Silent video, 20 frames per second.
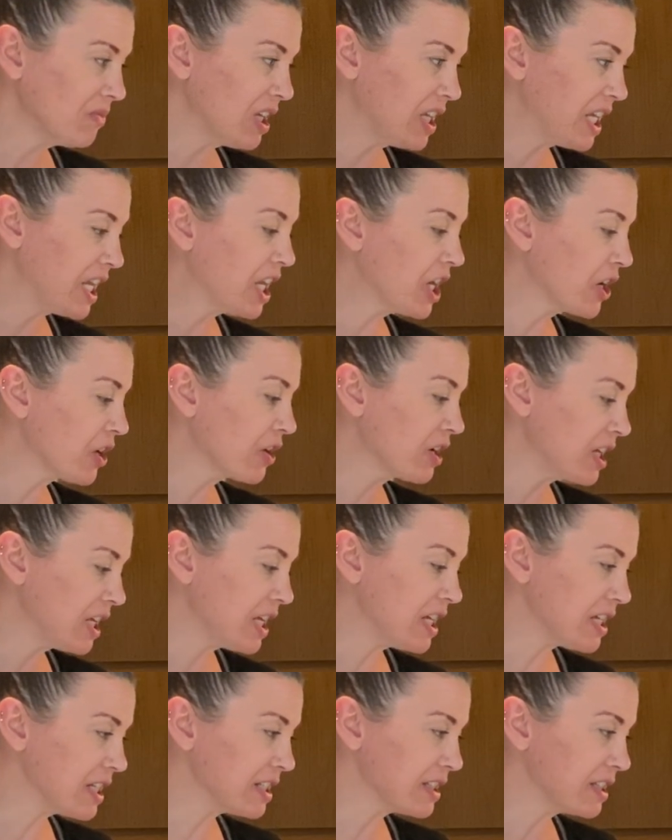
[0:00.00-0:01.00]
here
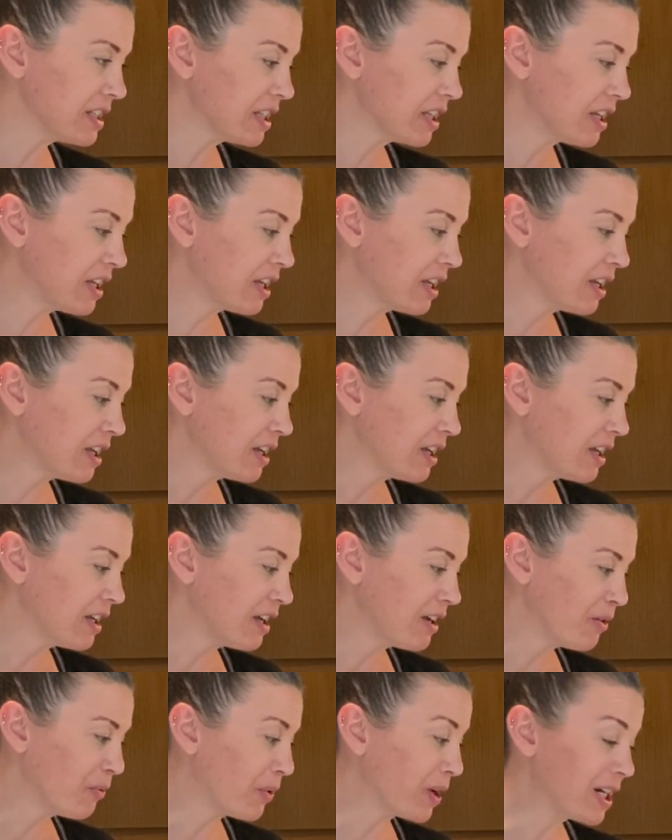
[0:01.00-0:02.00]
is
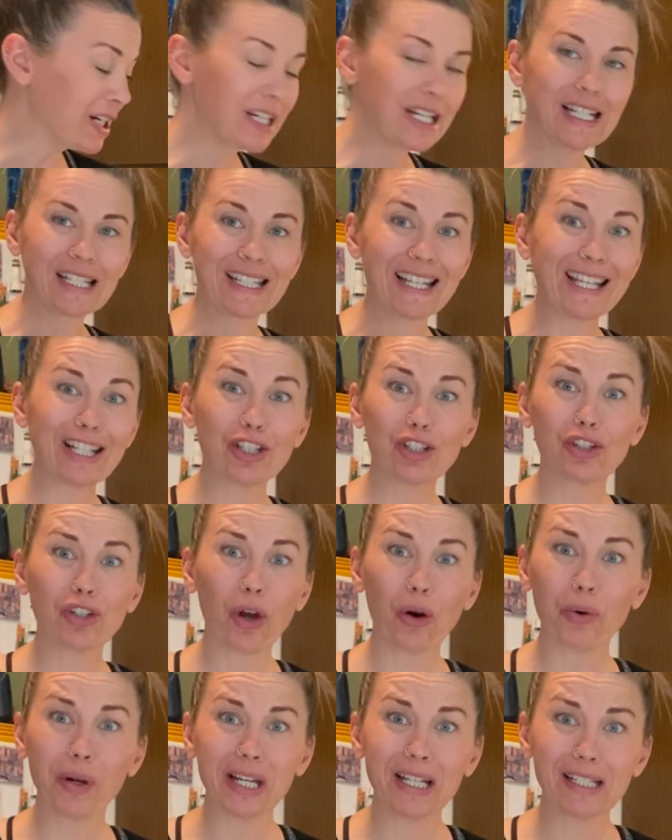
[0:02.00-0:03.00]
what it is. It's
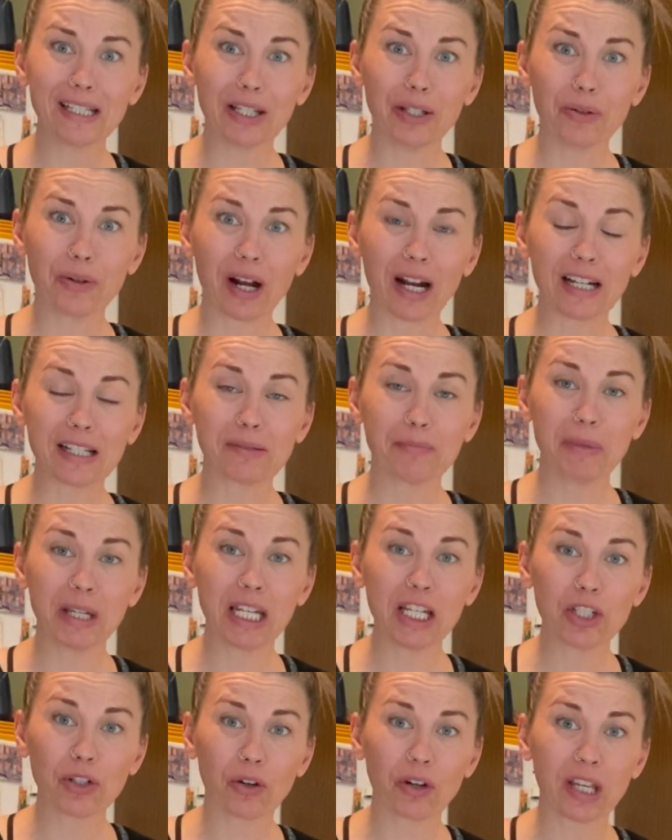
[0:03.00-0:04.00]
so easy, you guys.
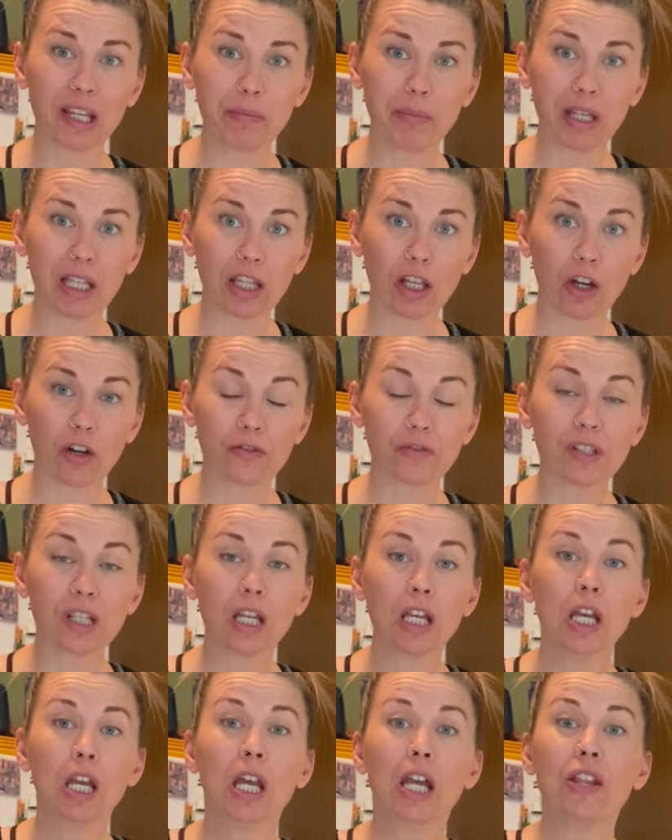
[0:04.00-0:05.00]
Mini turkey meatloaves.
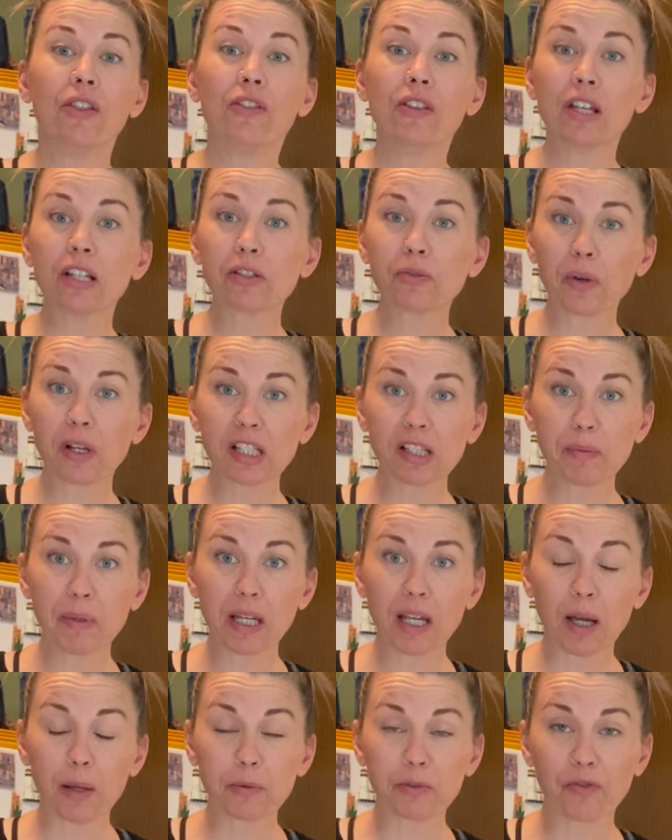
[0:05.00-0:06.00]
This recipe
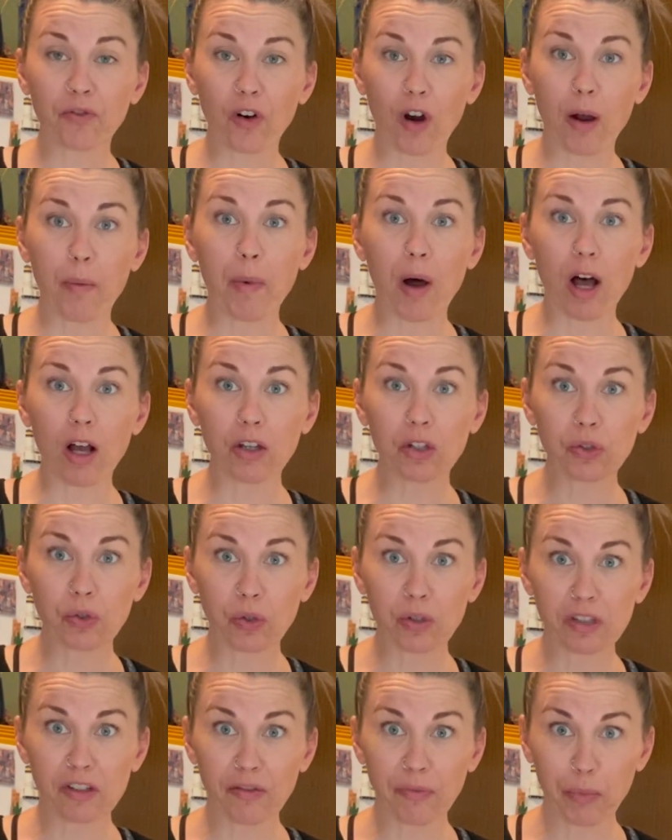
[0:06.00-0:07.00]
comes from
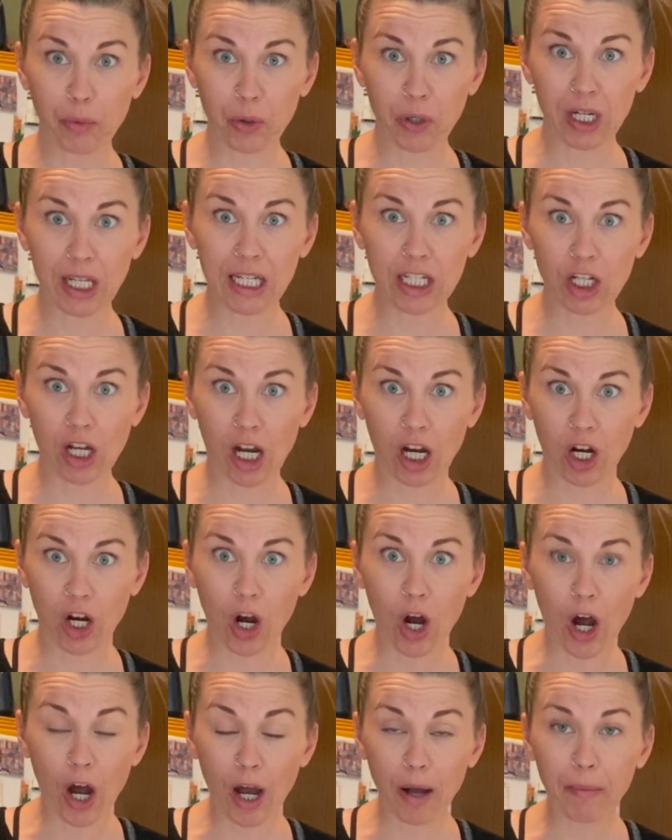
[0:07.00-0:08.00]

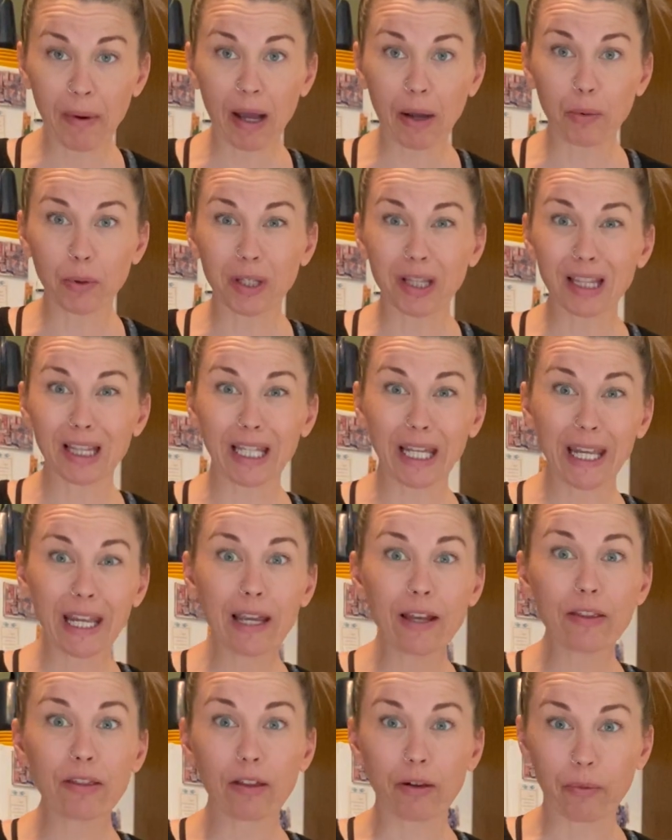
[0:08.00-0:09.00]
allsortsofpretty.com. I will
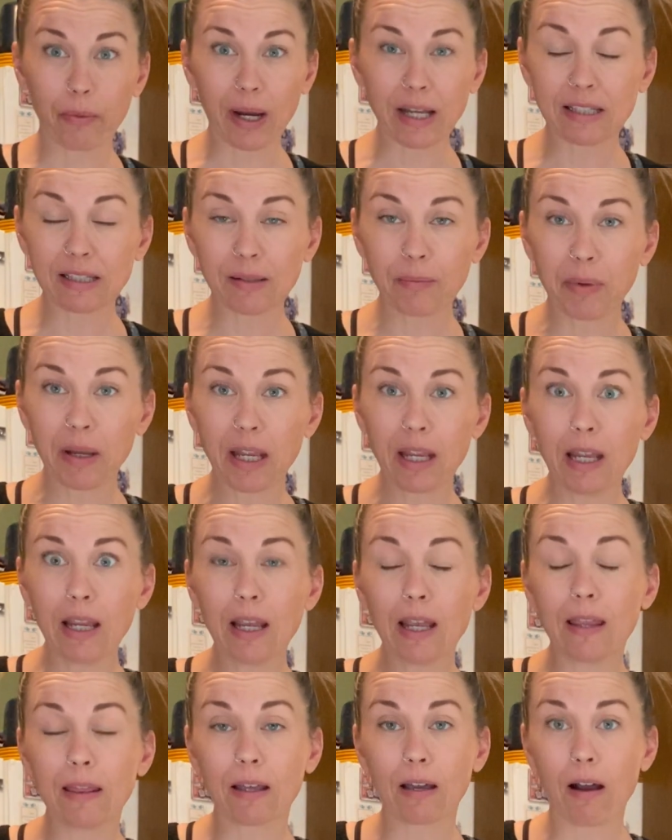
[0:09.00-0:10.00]
link the recipe
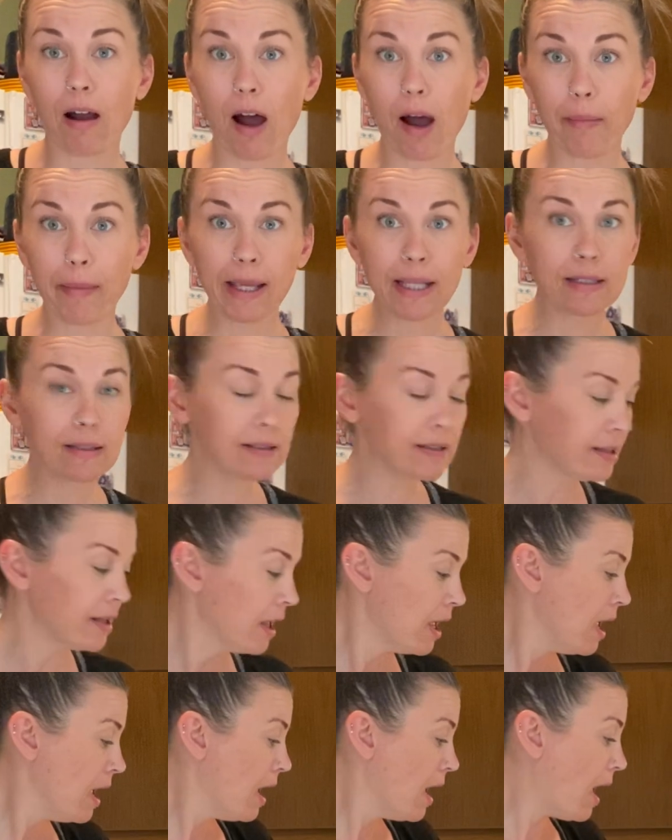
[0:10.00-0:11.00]
in the comments.
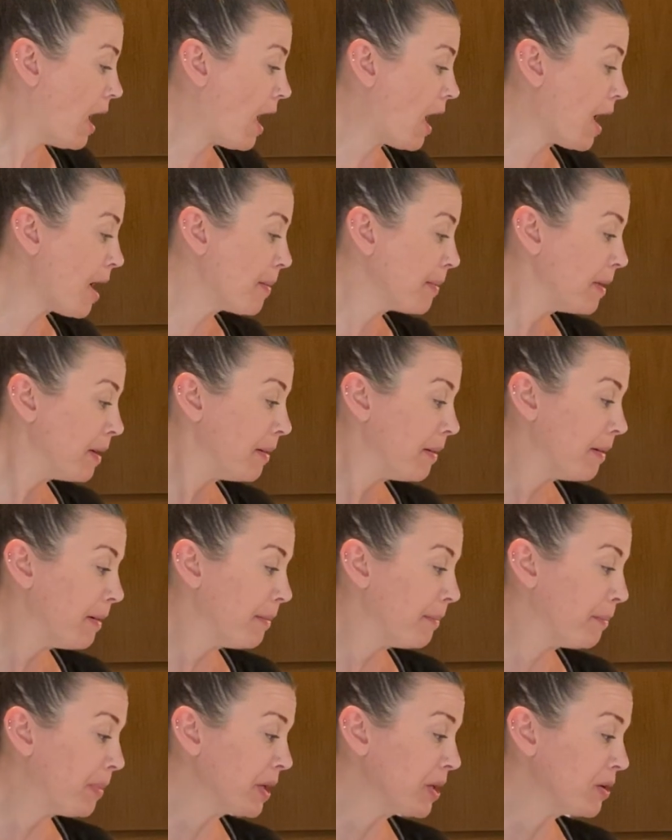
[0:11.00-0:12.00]

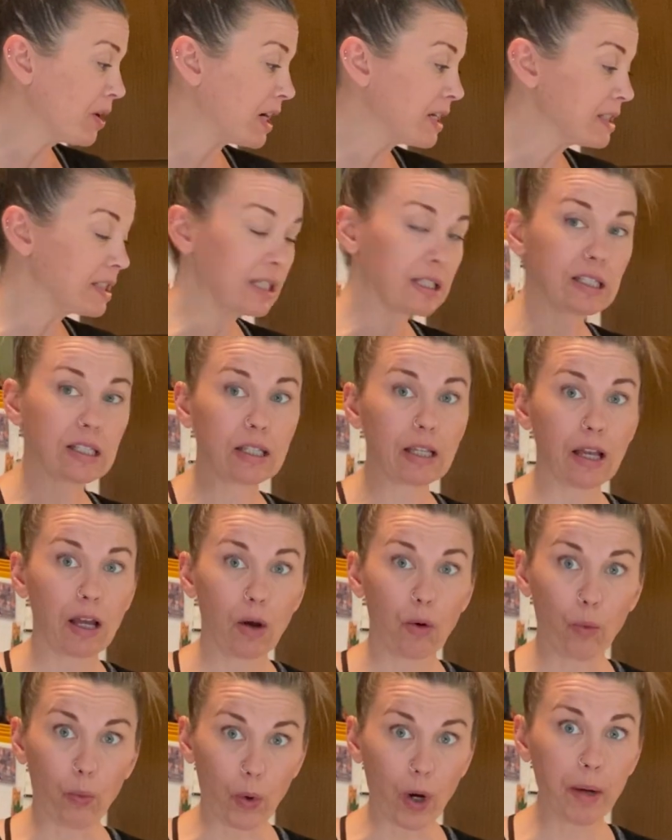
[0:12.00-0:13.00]
But you guys, it's
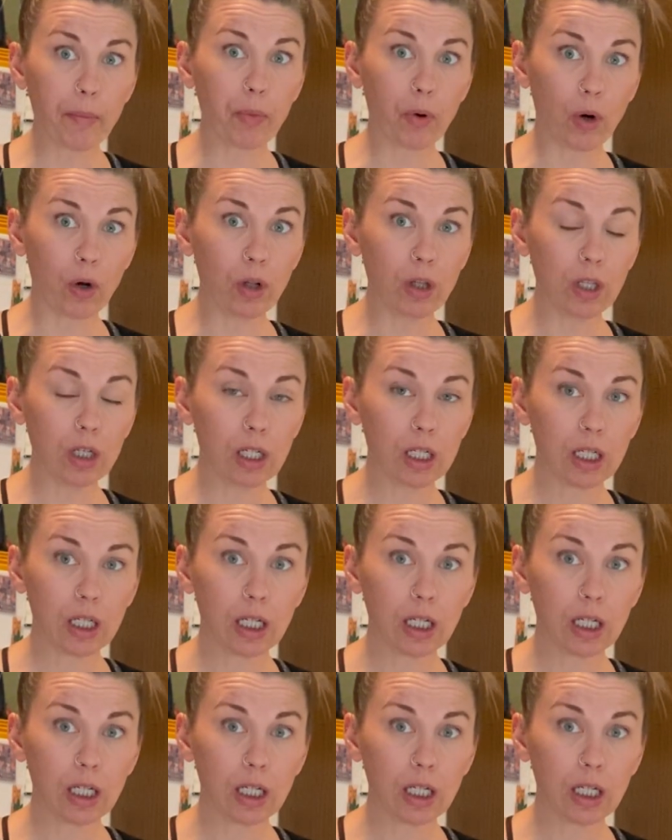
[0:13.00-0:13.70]
one bowl,